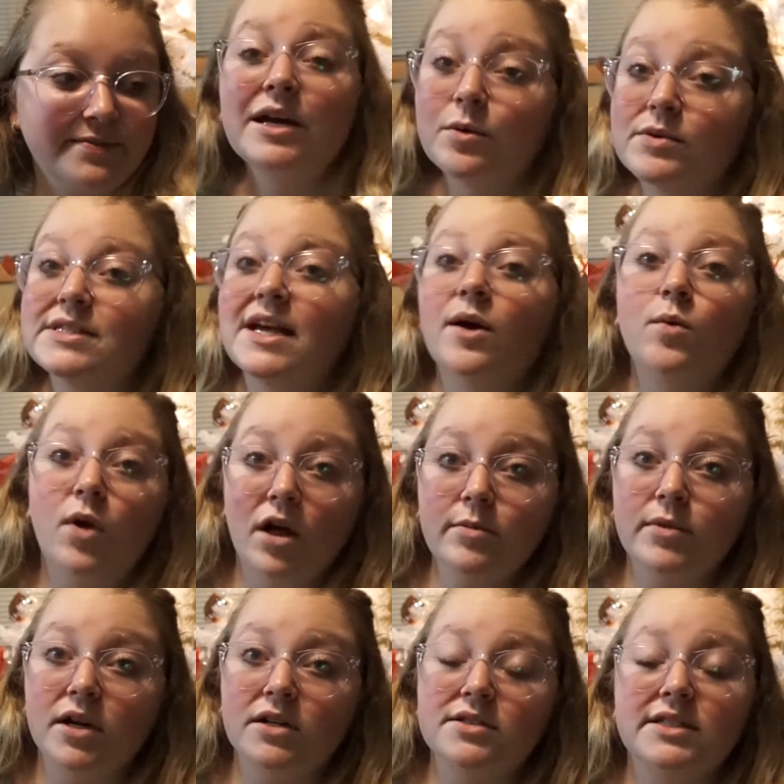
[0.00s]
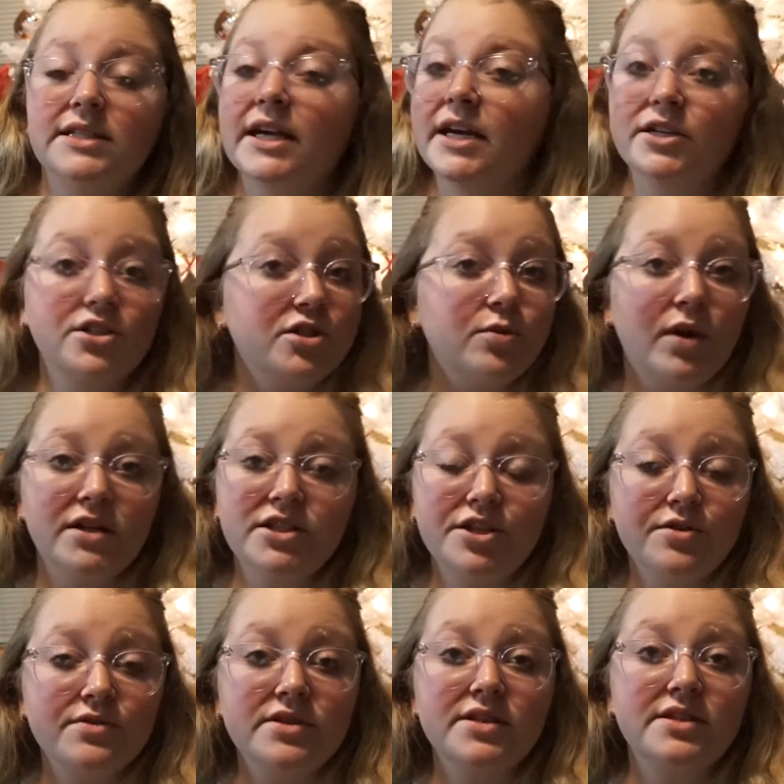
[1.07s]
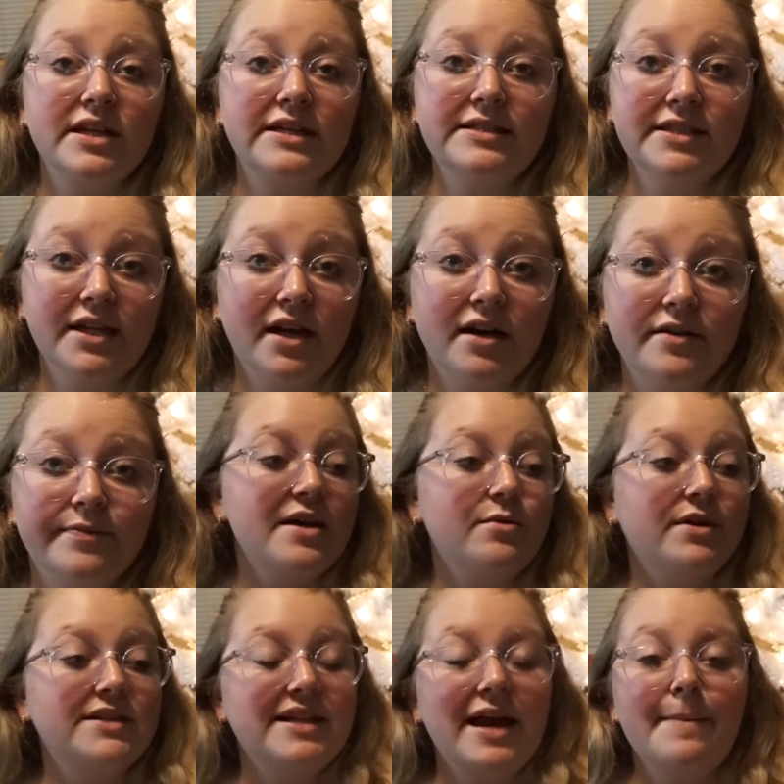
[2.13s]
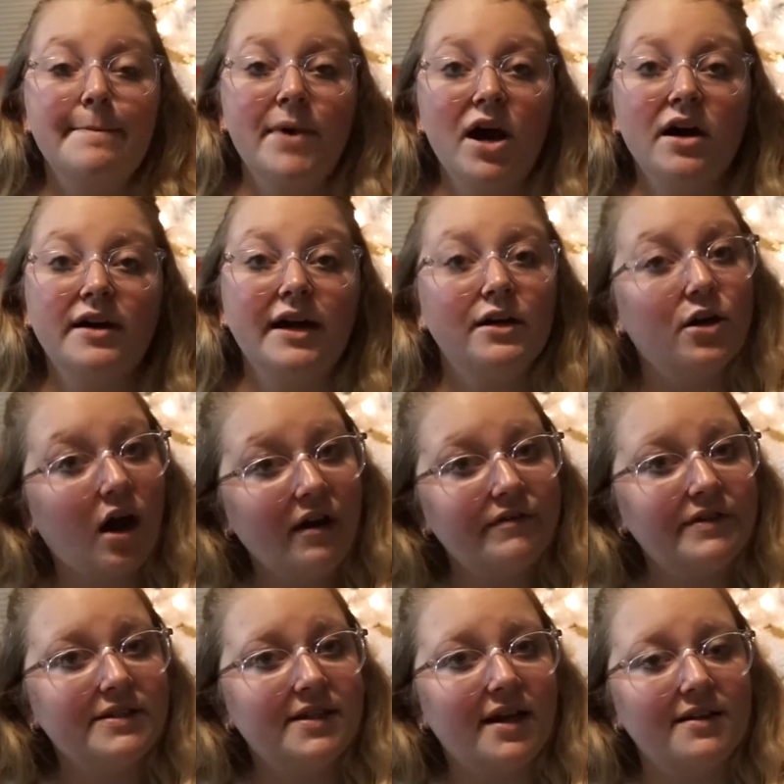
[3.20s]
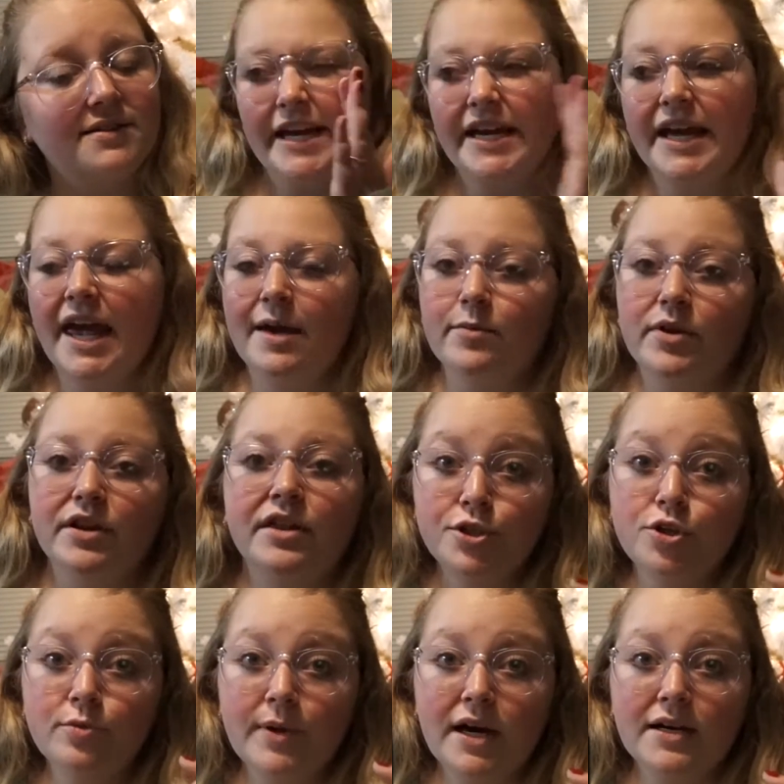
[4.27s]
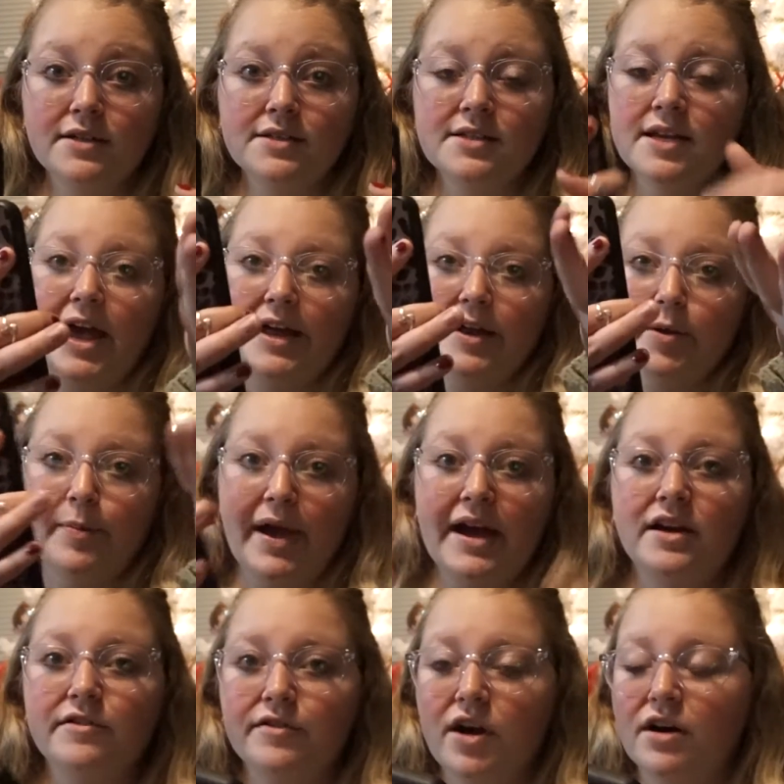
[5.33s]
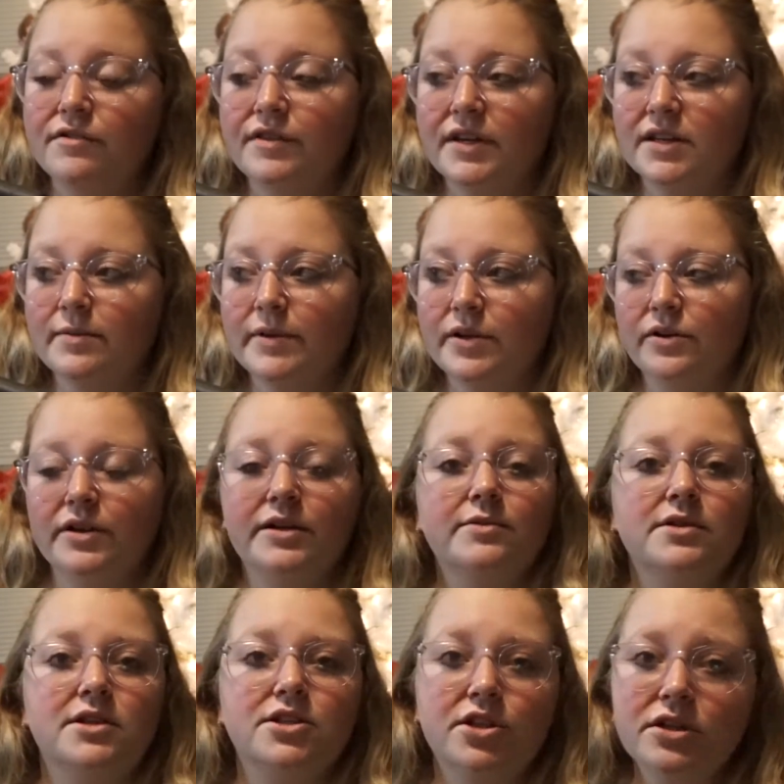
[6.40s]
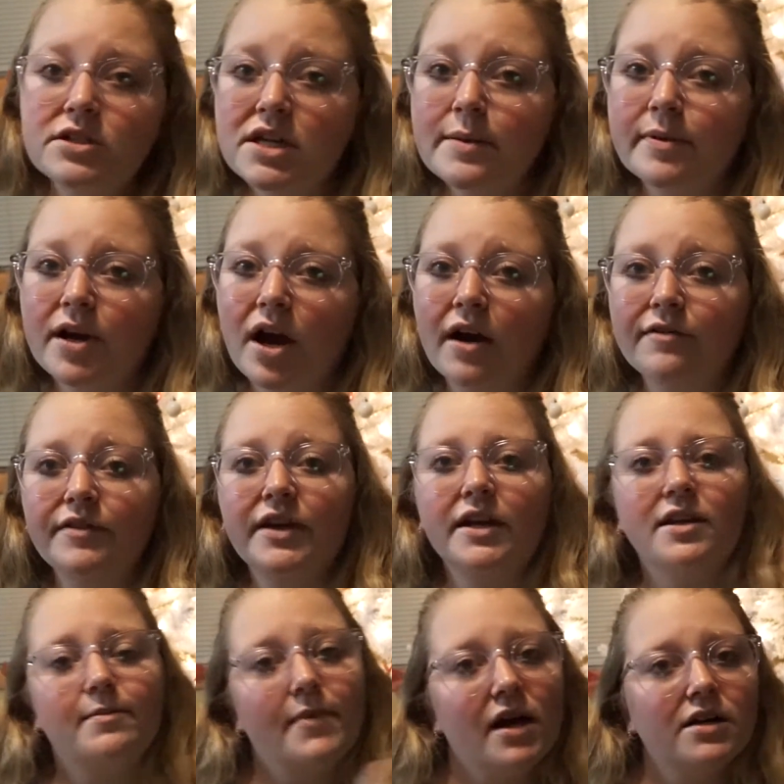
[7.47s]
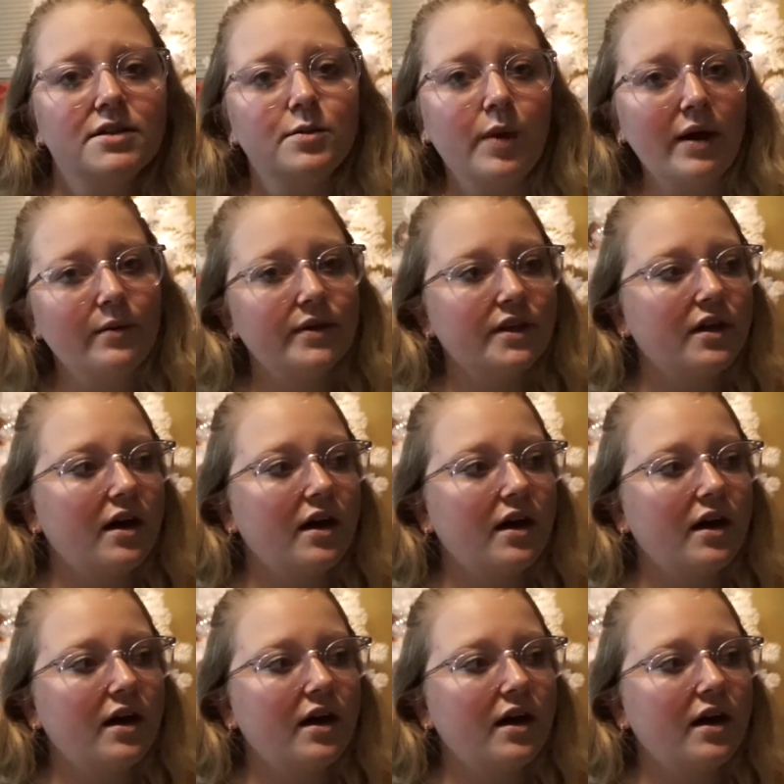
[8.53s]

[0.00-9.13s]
It was at Walmart in case you want to use this idea. It was a mug and coffee set. It came with two mugs and a pack of coffee in the middle and it was a certain type of coffee and the mugs went with the